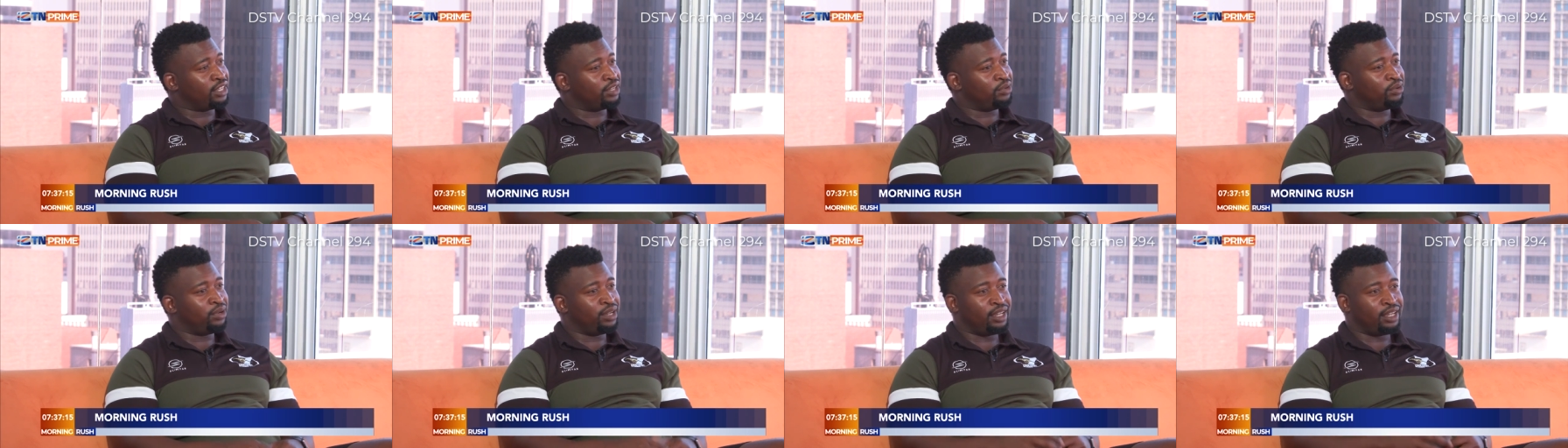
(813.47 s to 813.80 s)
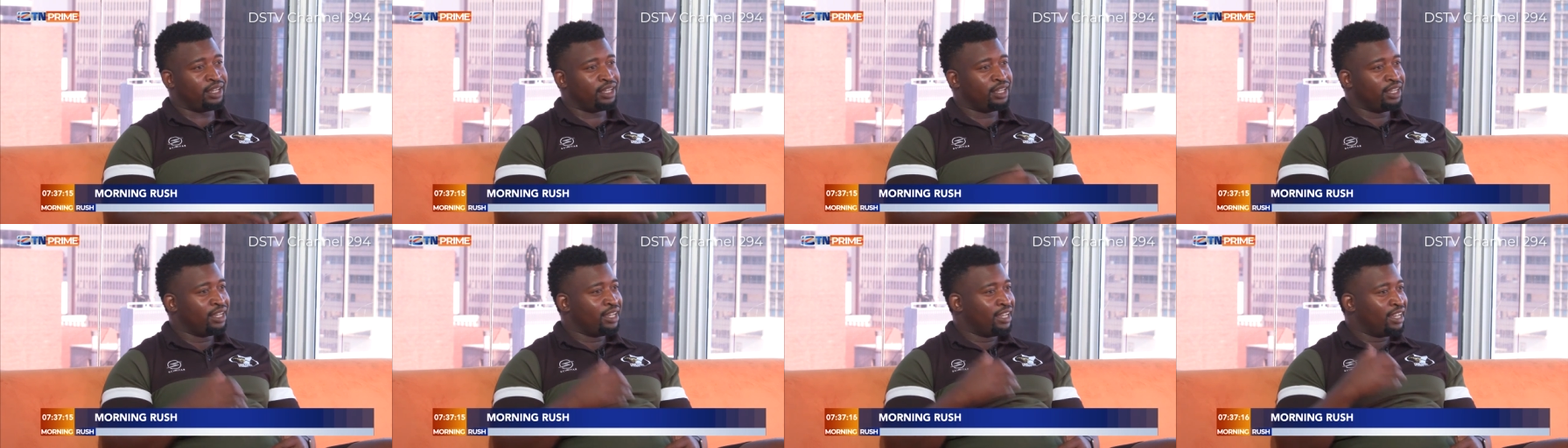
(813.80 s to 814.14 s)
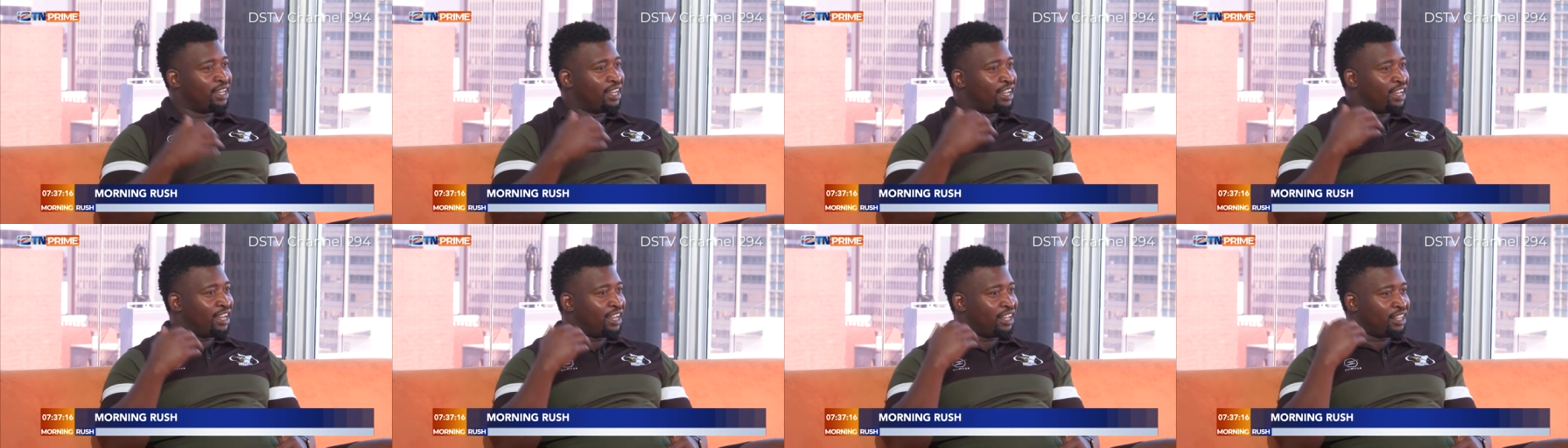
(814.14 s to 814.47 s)
where
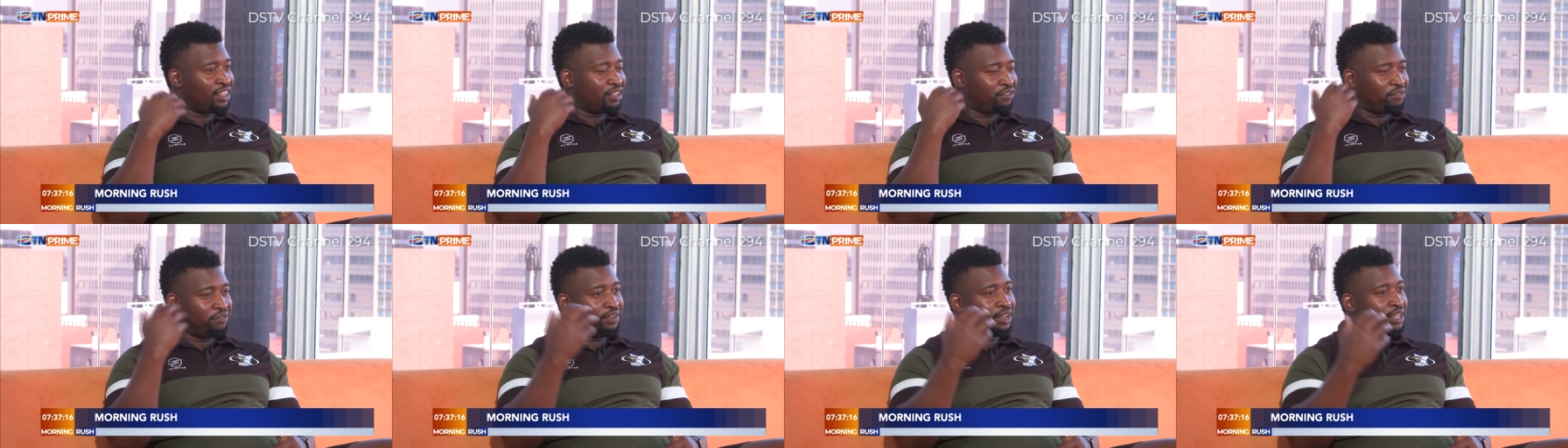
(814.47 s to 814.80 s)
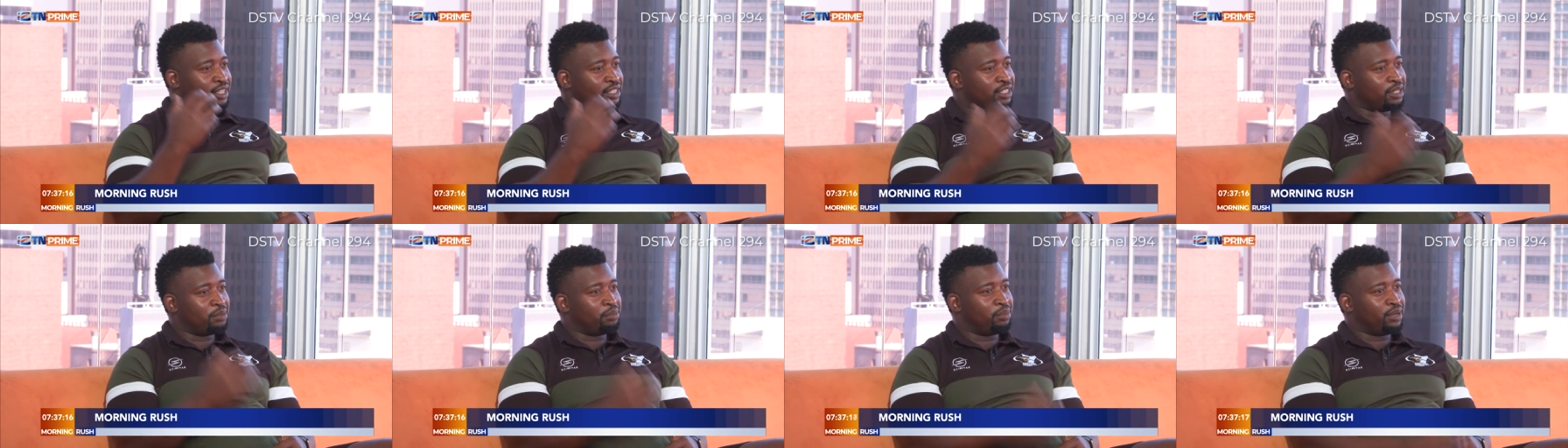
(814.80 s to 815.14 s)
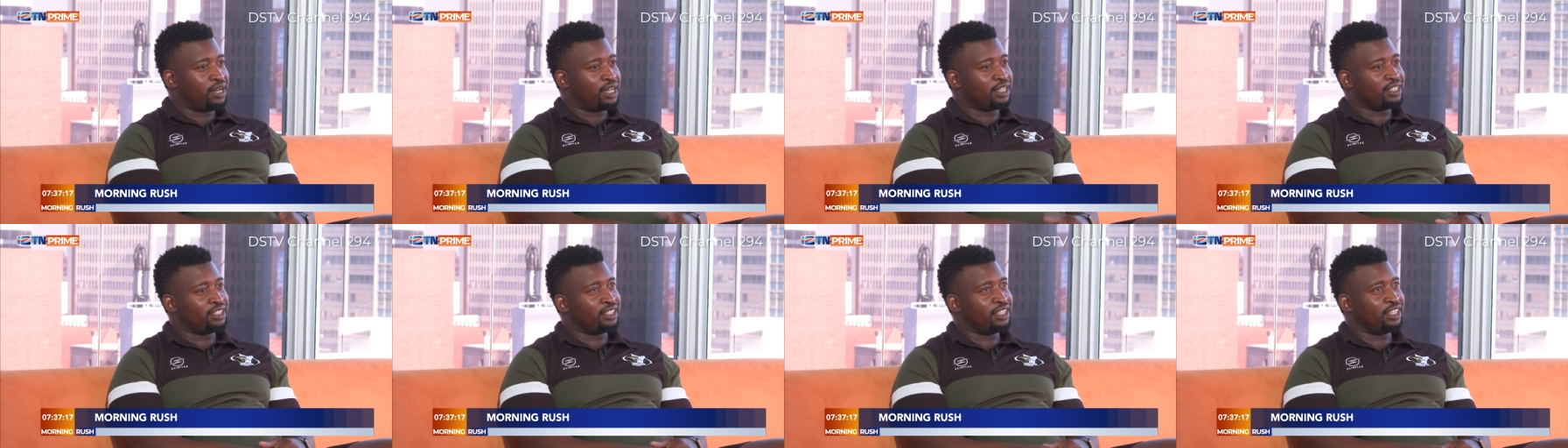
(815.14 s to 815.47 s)
uh, the fans are
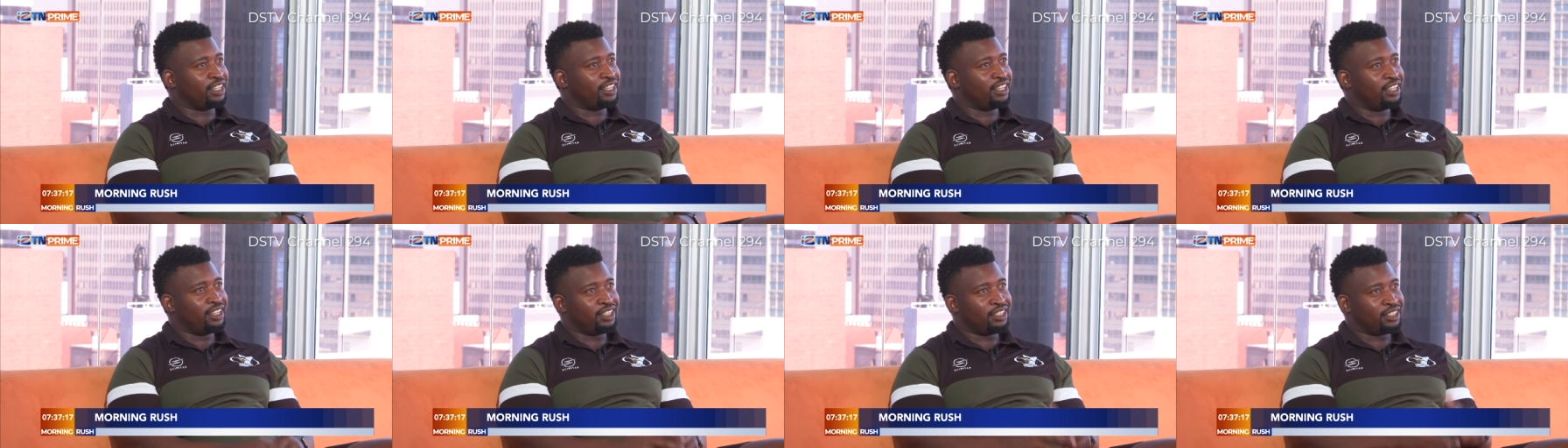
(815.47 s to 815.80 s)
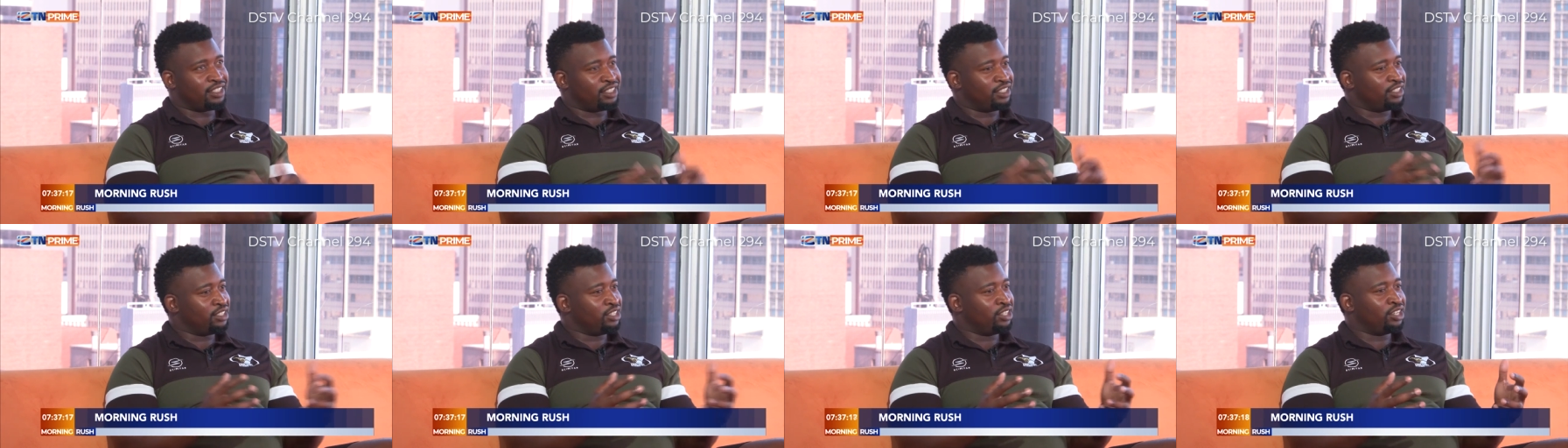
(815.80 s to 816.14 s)
buzzing and it's,